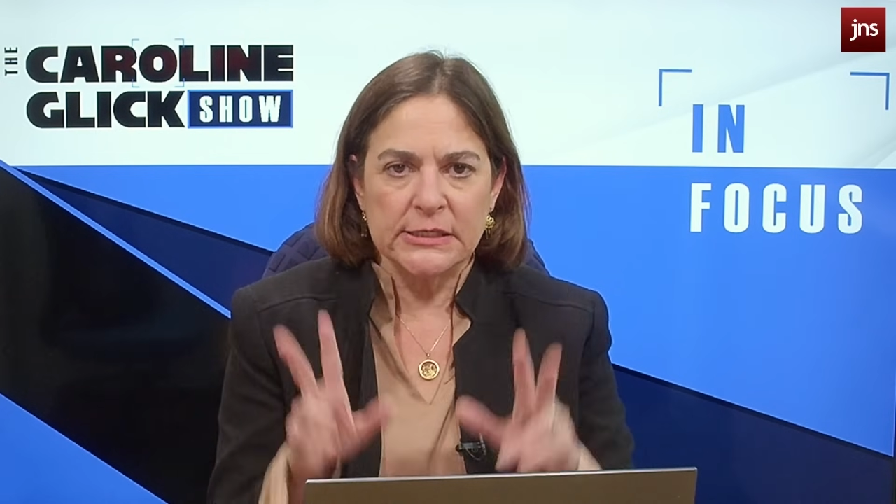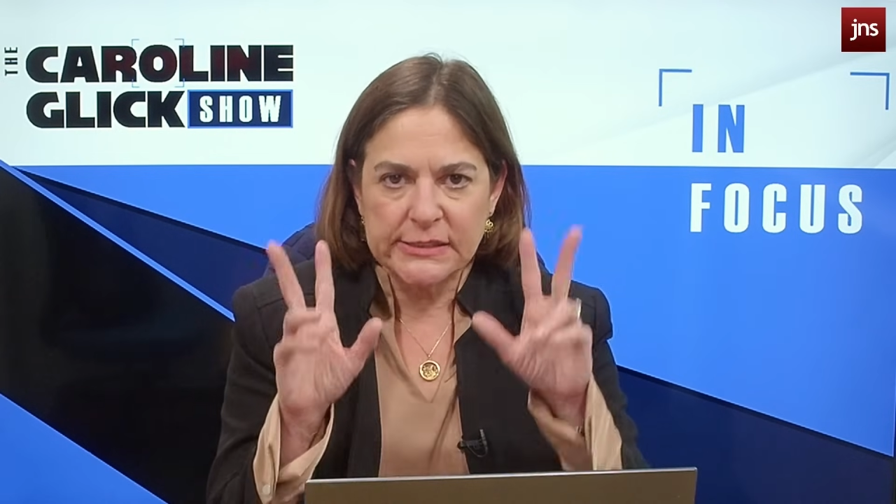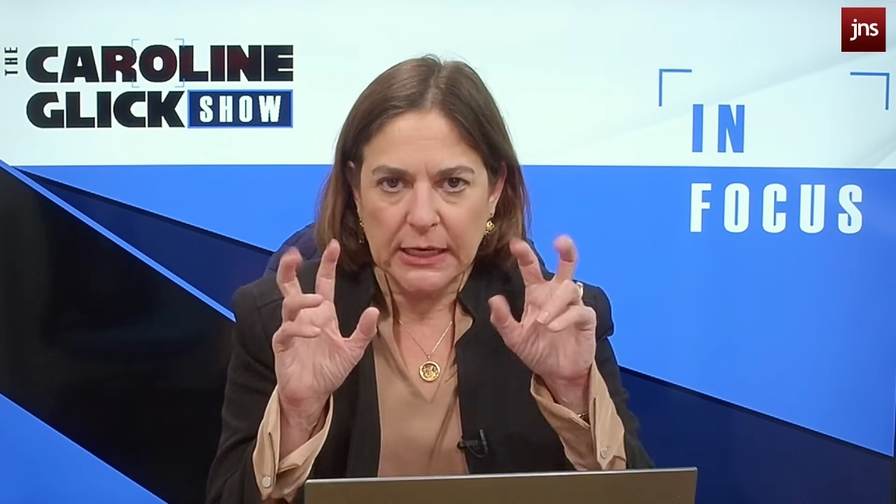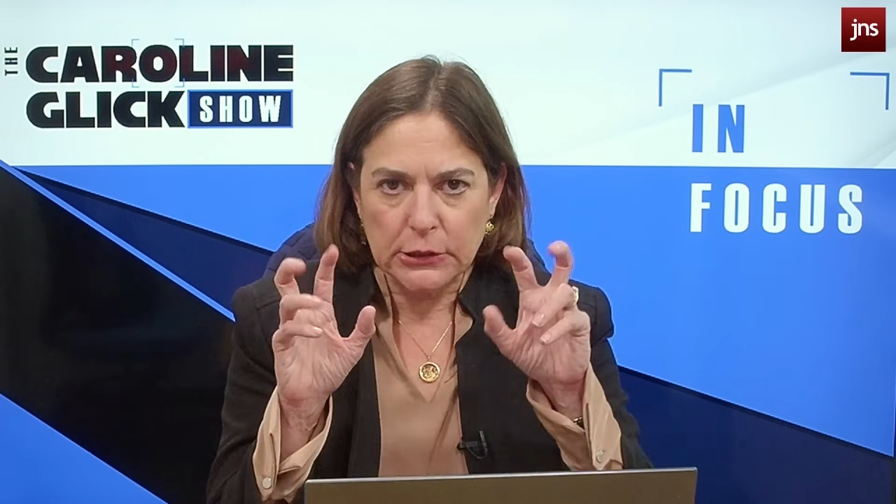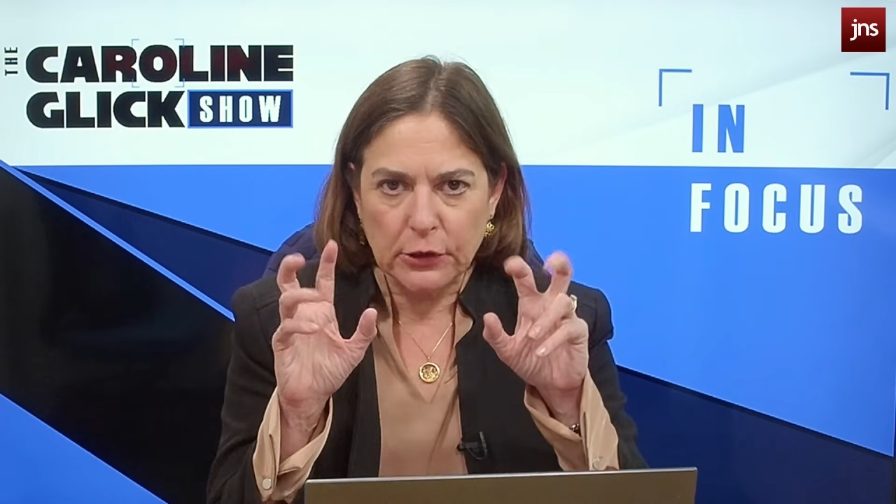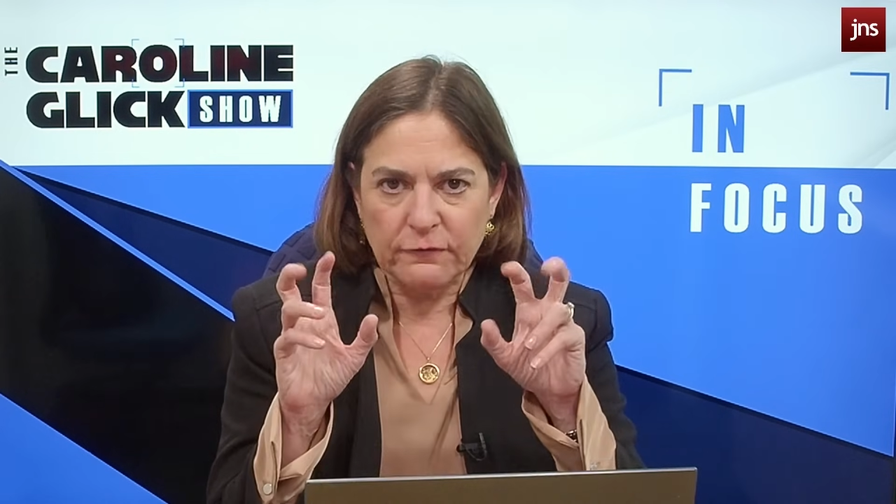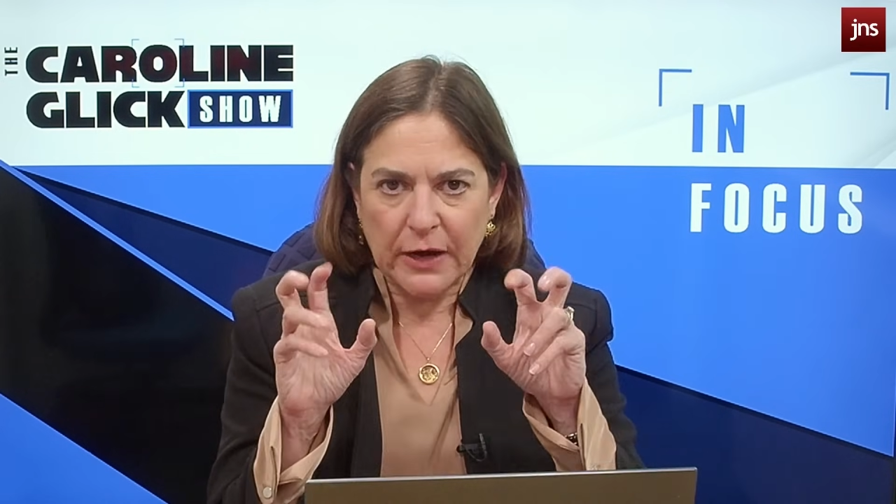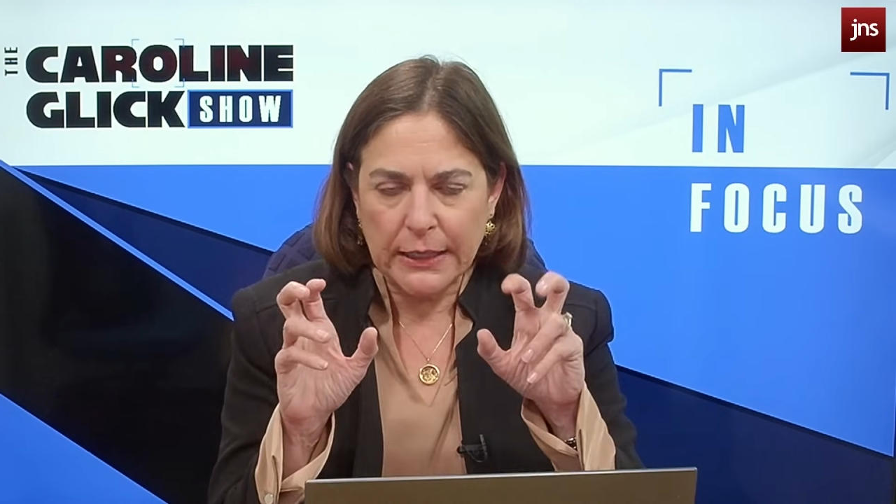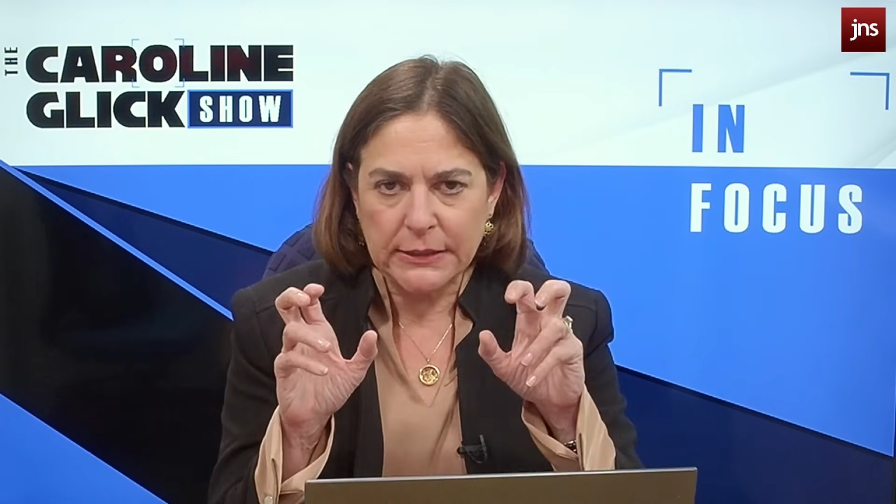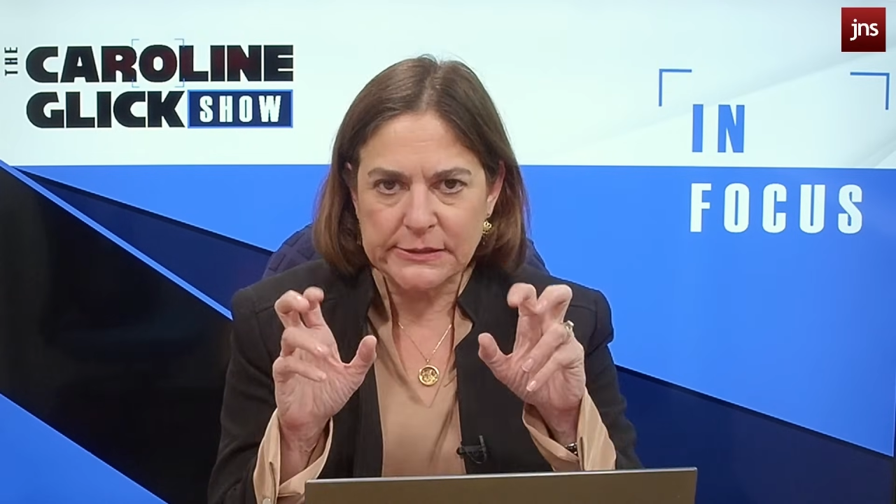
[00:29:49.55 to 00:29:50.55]
settler
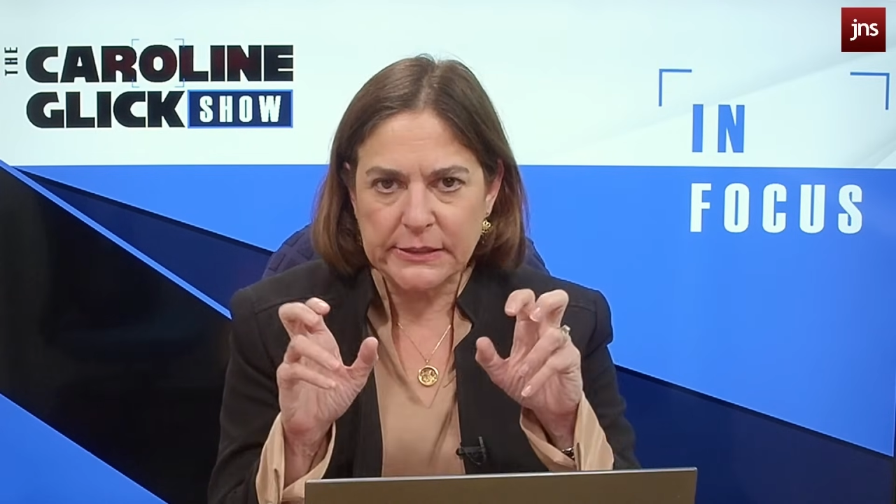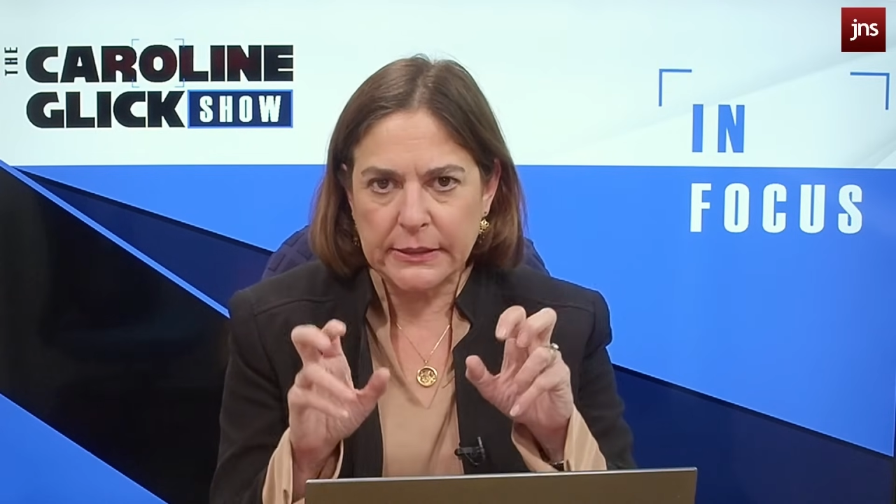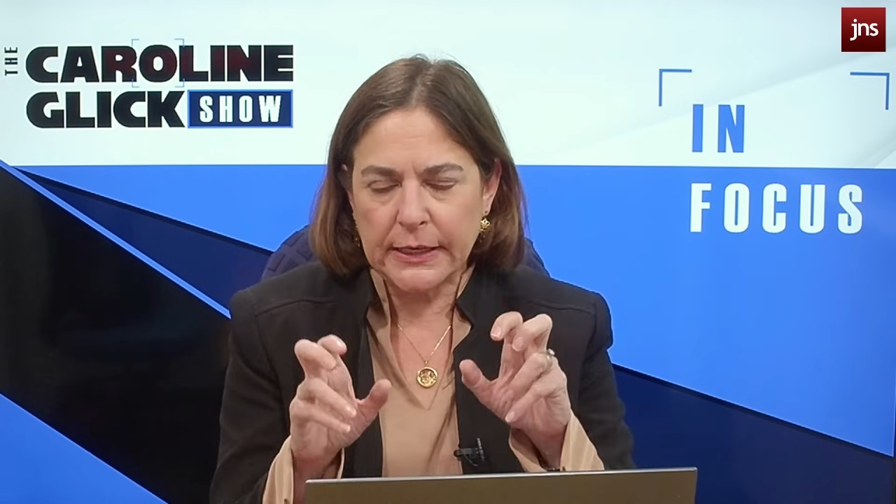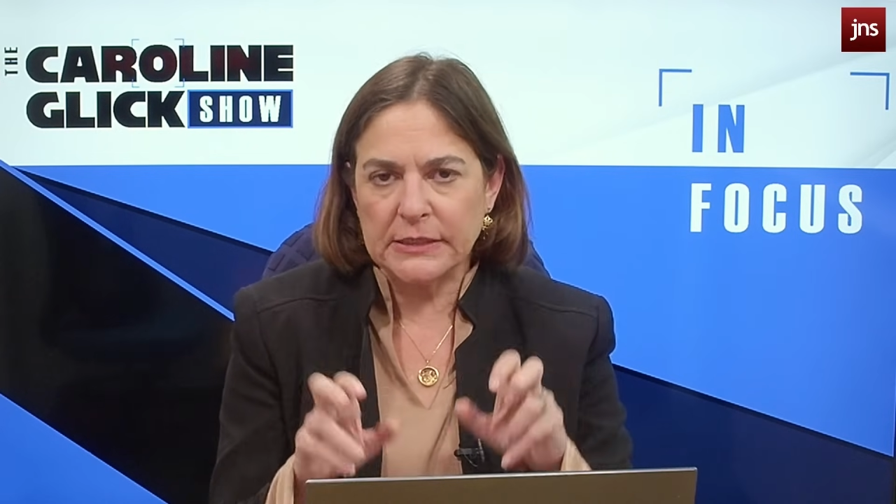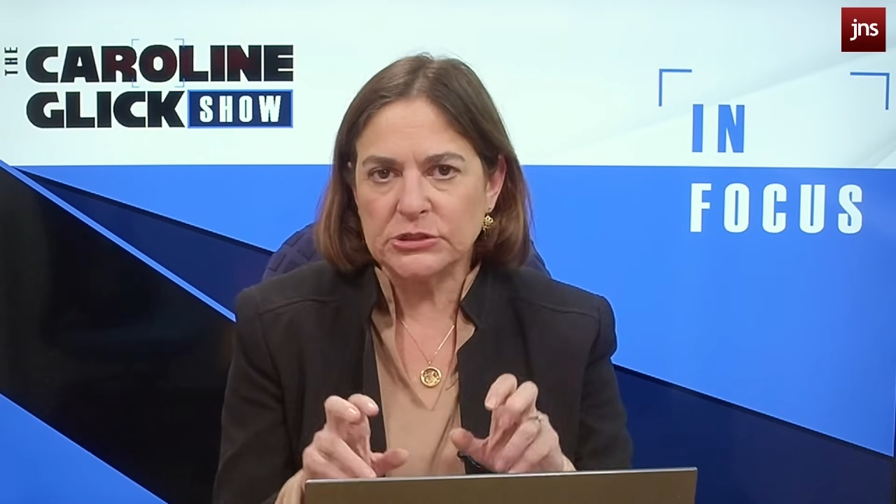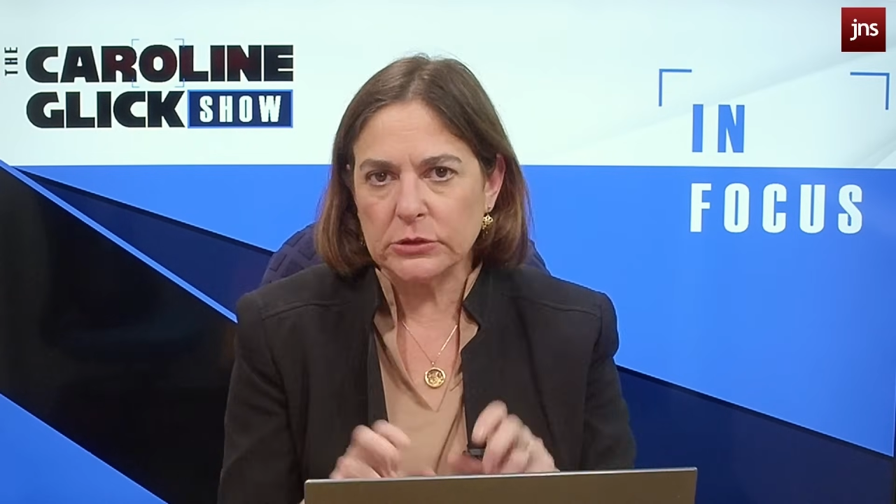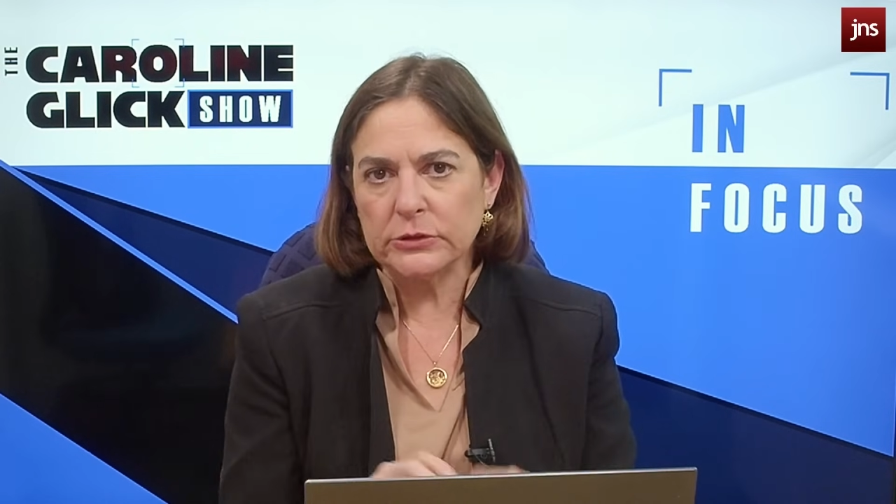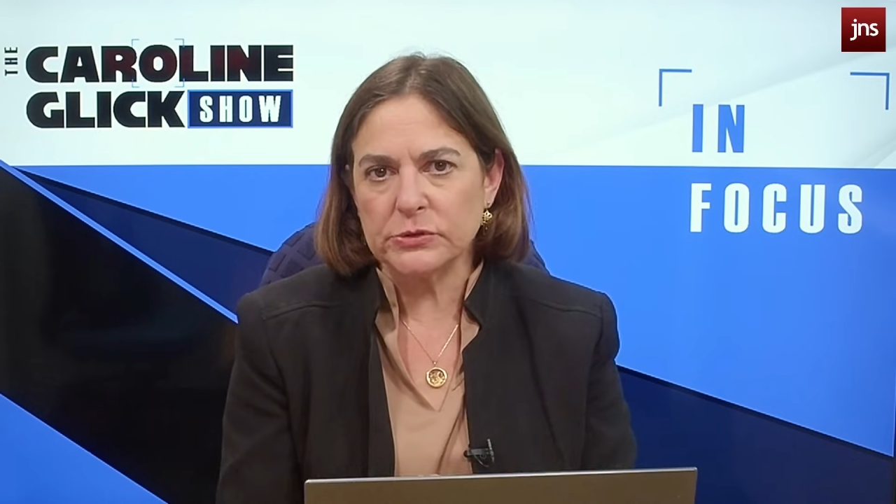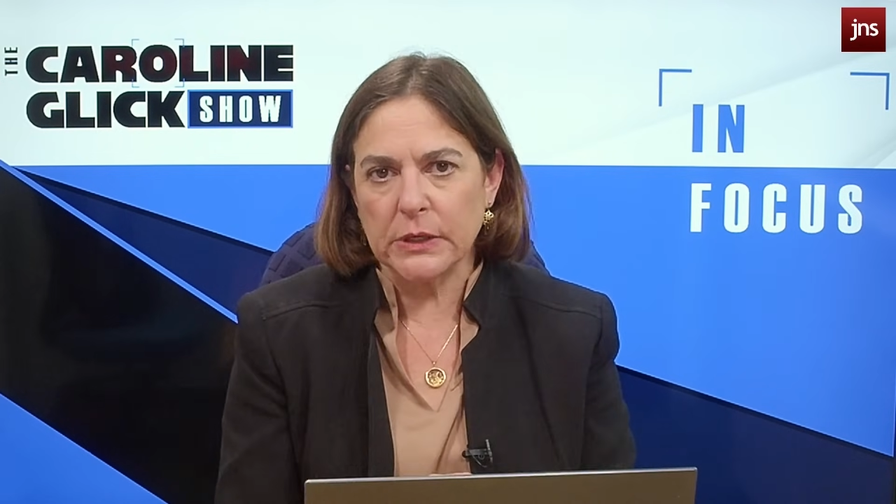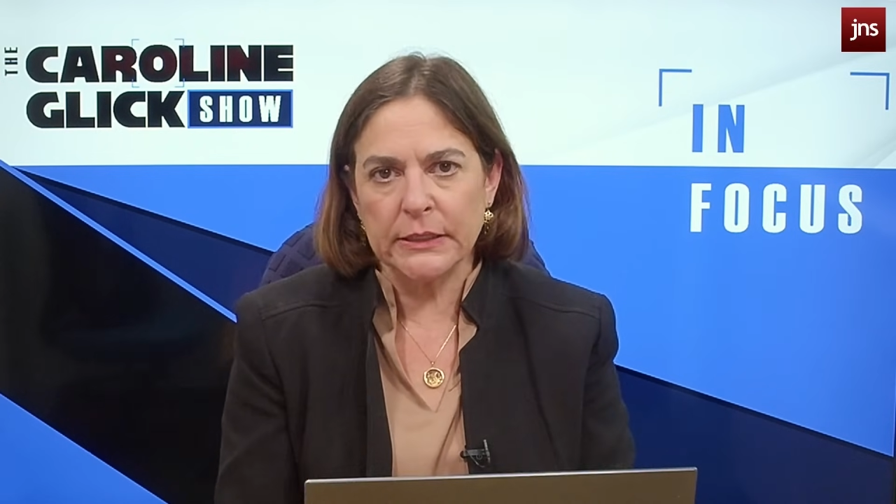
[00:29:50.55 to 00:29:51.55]
violence
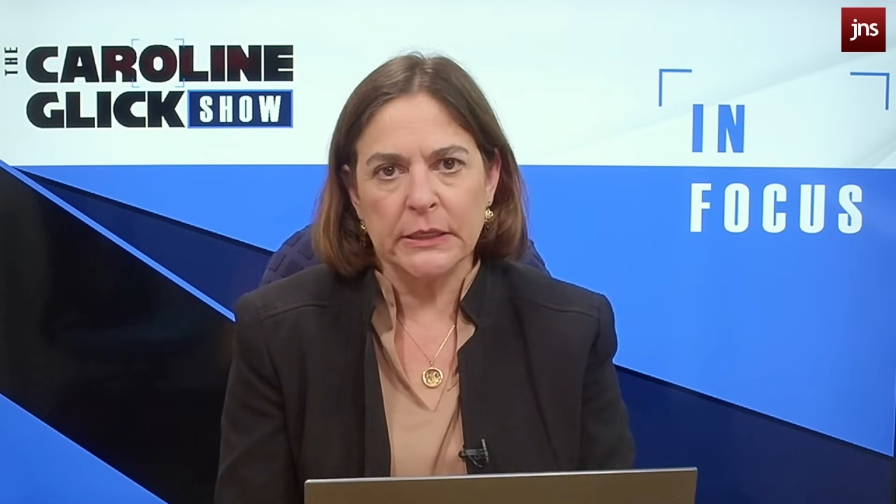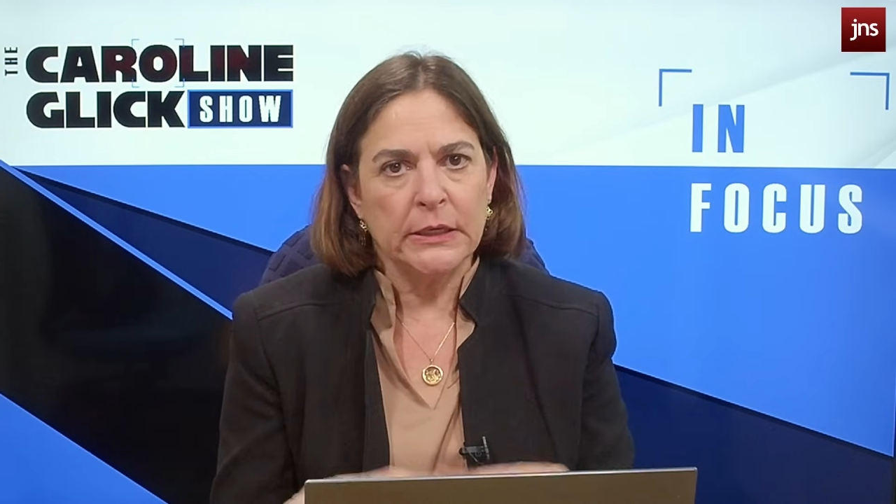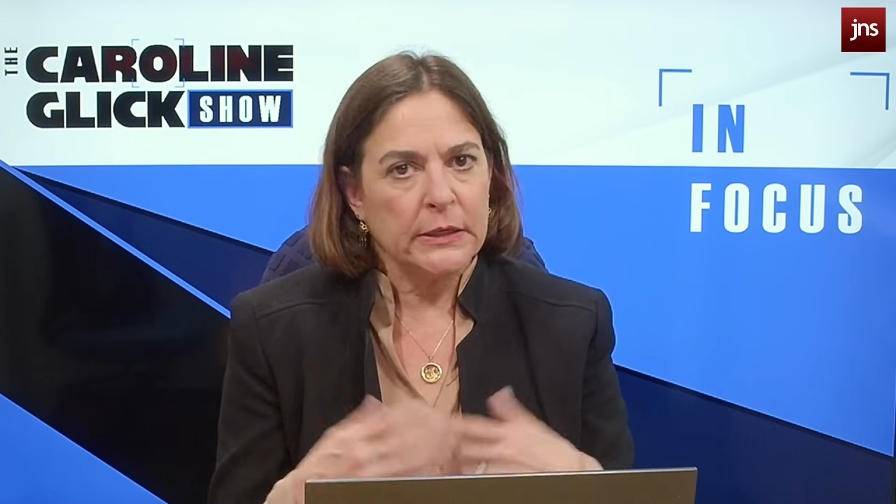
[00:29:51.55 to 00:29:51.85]
engagers, right?